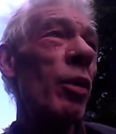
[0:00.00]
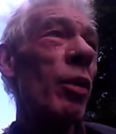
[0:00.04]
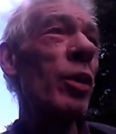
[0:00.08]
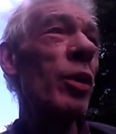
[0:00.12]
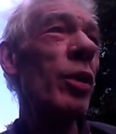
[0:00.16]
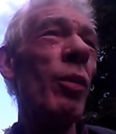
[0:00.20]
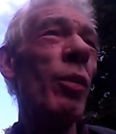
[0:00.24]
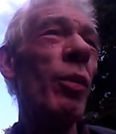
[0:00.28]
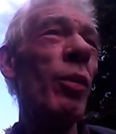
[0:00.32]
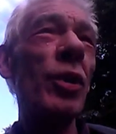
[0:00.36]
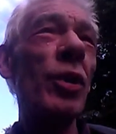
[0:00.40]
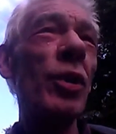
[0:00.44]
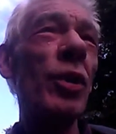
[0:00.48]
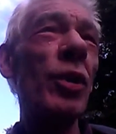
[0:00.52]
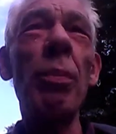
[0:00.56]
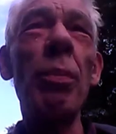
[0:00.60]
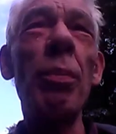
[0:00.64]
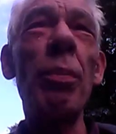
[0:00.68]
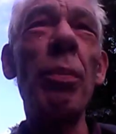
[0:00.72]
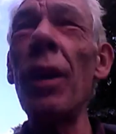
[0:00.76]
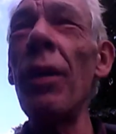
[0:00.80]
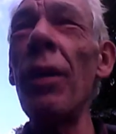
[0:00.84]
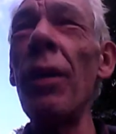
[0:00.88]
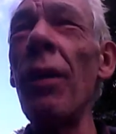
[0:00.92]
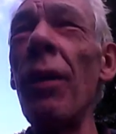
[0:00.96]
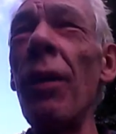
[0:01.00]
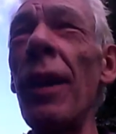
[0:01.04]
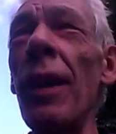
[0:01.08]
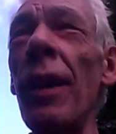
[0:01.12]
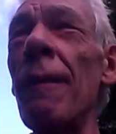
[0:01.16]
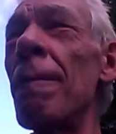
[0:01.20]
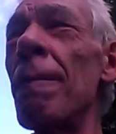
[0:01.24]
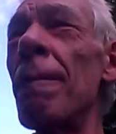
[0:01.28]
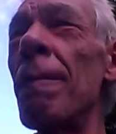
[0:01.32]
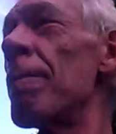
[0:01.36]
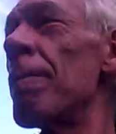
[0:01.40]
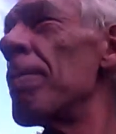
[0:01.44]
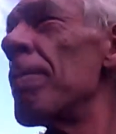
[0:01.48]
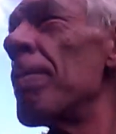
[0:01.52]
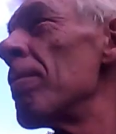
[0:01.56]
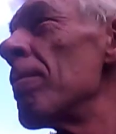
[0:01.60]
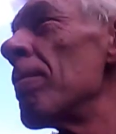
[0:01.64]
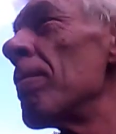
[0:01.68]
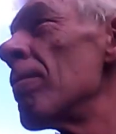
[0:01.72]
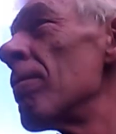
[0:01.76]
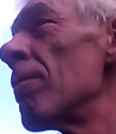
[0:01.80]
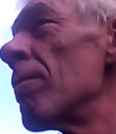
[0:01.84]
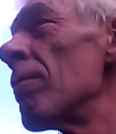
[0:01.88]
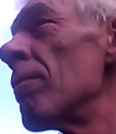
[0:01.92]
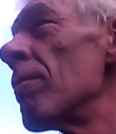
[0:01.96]
Who wants to put it right?
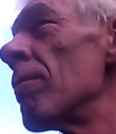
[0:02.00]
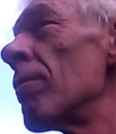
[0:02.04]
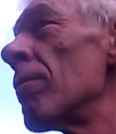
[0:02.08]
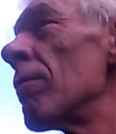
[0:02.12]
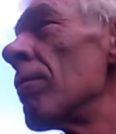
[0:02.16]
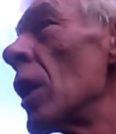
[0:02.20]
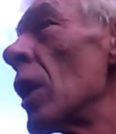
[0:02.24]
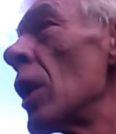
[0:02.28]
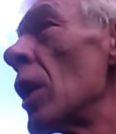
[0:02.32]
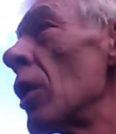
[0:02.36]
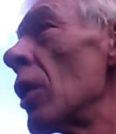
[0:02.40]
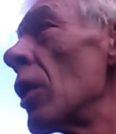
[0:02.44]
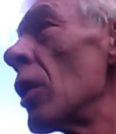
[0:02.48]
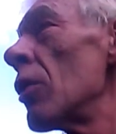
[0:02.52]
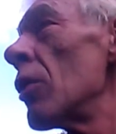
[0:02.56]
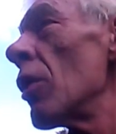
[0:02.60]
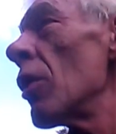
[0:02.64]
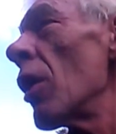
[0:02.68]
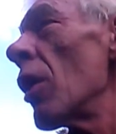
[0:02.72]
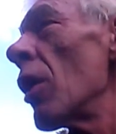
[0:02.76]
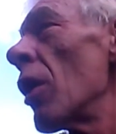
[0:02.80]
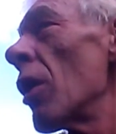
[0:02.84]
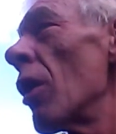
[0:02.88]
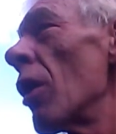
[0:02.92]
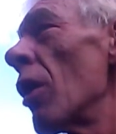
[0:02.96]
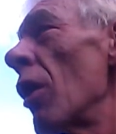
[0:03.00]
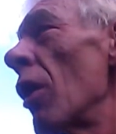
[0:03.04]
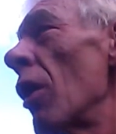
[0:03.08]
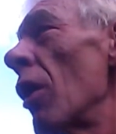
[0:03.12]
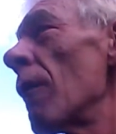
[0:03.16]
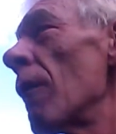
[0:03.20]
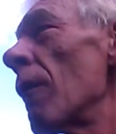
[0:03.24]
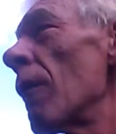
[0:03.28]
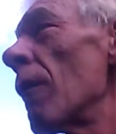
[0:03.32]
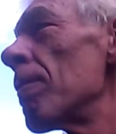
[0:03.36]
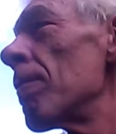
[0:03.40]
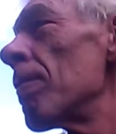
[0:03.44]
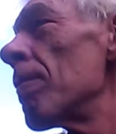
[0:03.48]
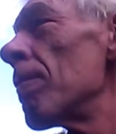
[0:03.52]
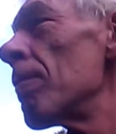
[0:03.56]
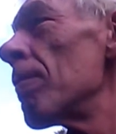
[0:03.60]
Not a lot.